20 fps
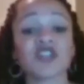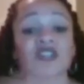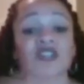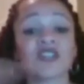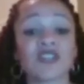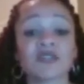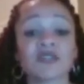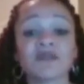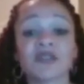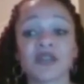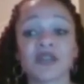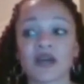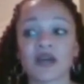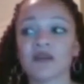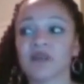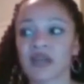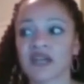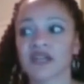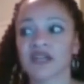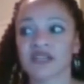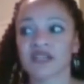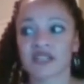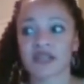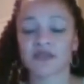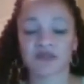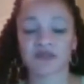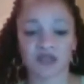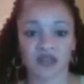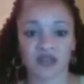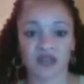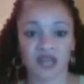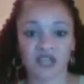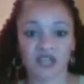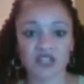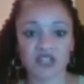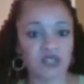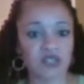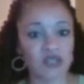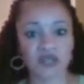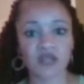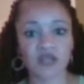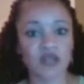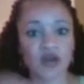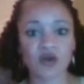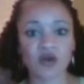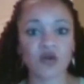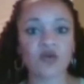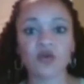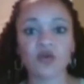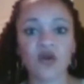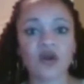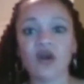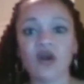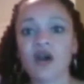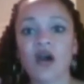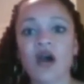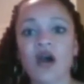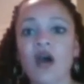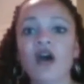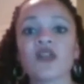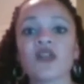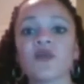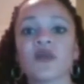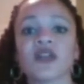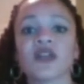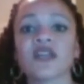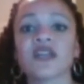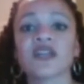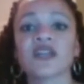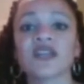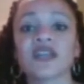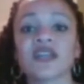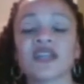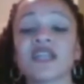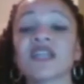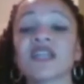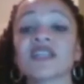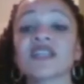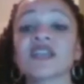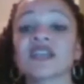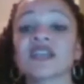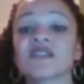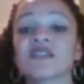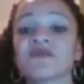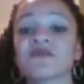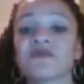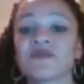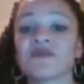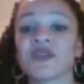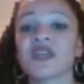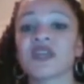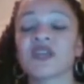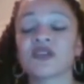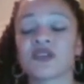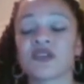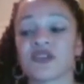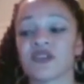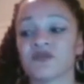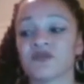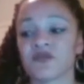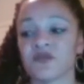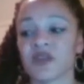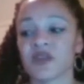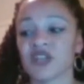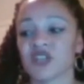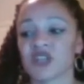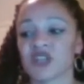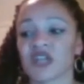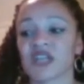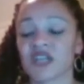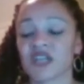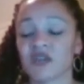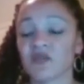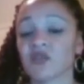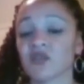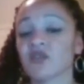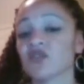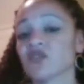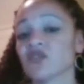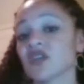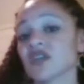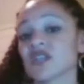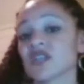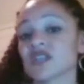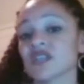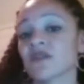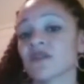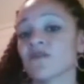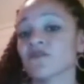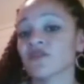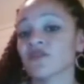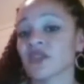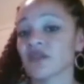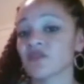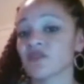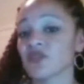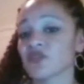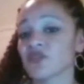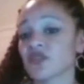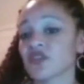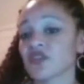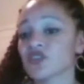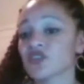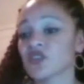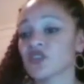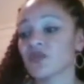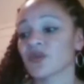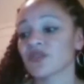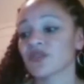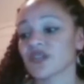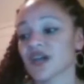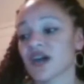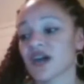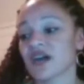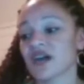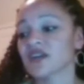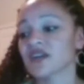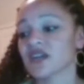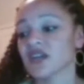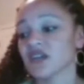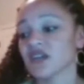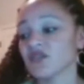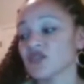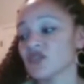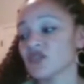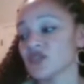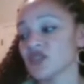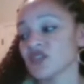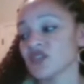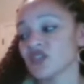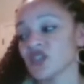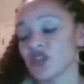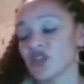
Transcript: she's going to become like a Septa. Like she's going to go all the way in, and he's gonna feed her the information like, if you do this, you won't die. If you do this, you